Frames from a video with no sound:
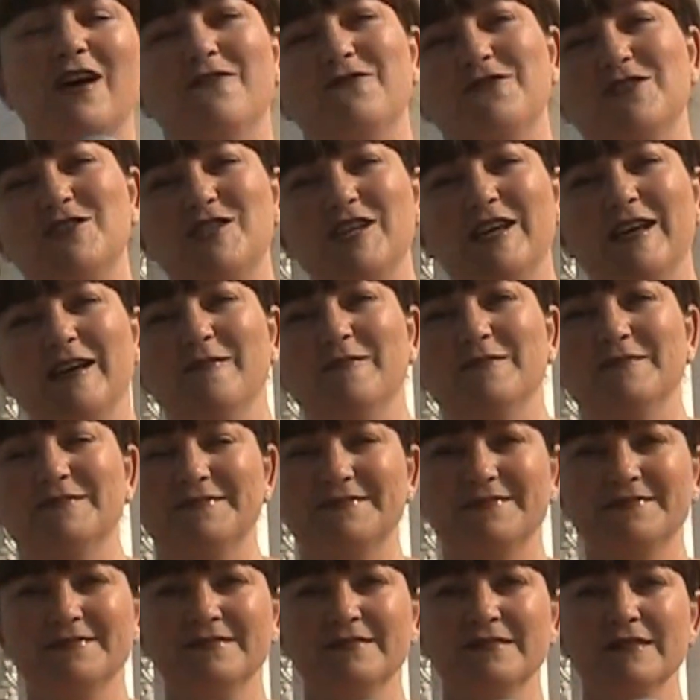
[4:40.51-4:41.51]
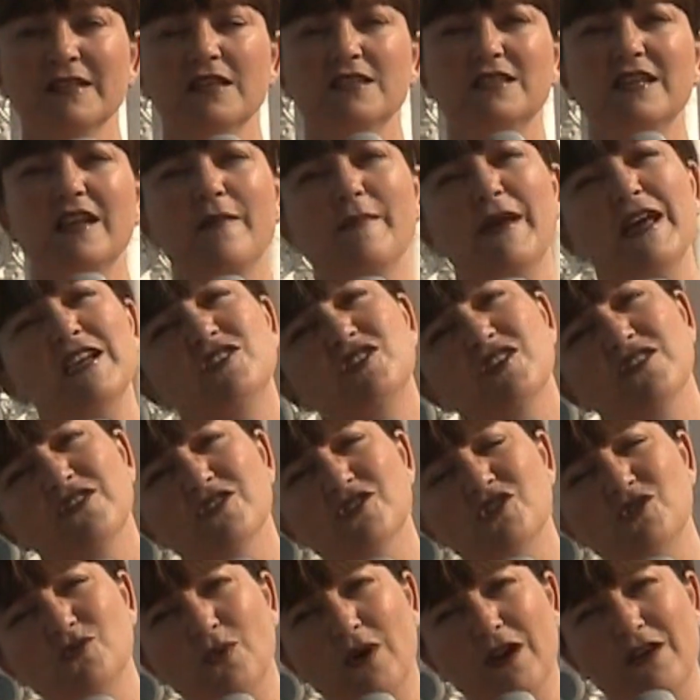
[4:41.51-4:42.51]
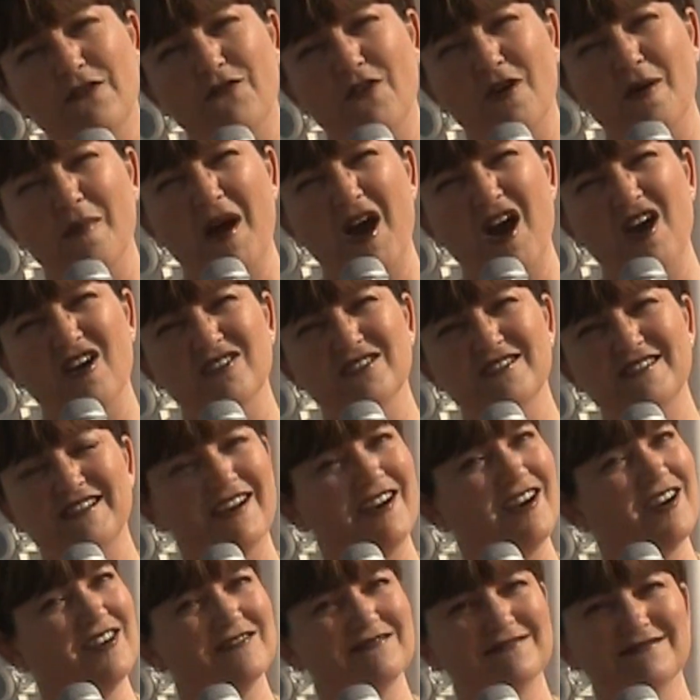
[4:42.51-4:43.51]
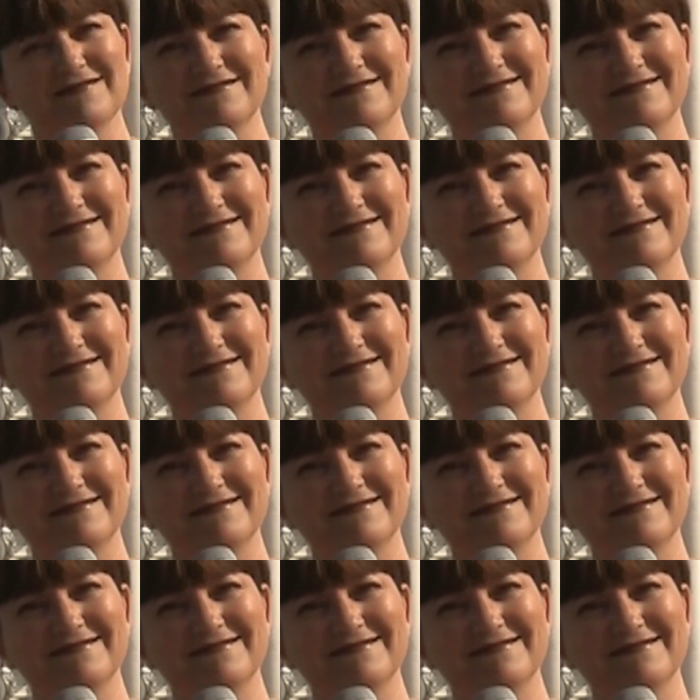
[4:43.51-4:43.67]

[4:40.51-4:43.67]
off a ship. Did I mention there's 24 bars here?